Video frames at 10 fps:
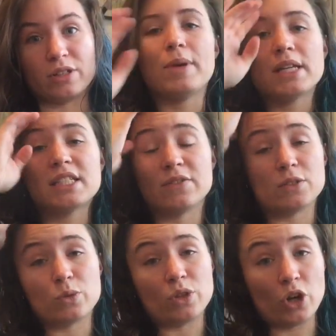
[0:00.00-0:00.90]
The biggest
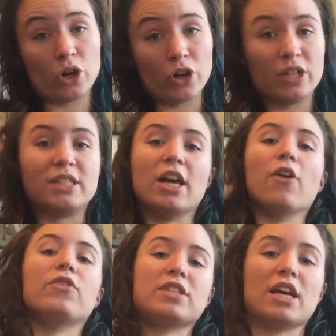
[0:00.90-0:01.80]
difference with the erg
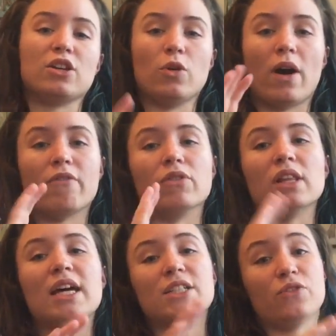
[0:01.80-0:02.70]
itself is that you have
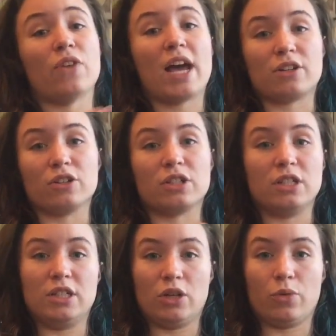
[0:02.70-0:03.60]
less factors
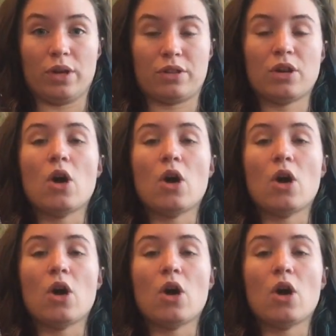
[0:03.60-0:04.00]
to deal with,